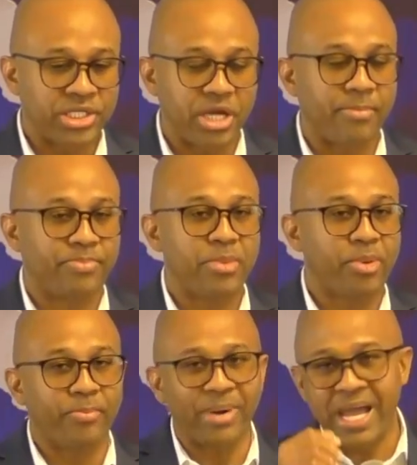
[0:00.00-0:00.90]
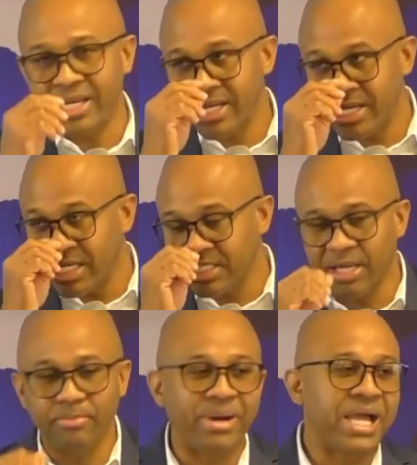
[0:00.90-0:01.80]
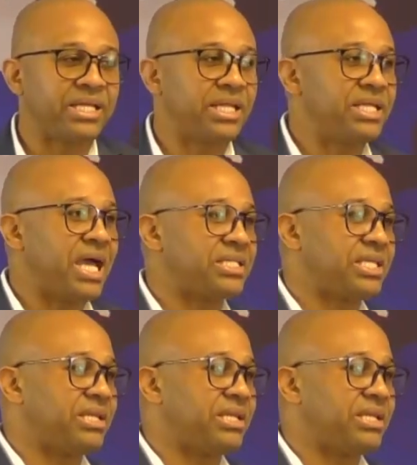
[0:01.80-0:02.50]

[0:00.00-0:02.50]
hear people binding this and binding that,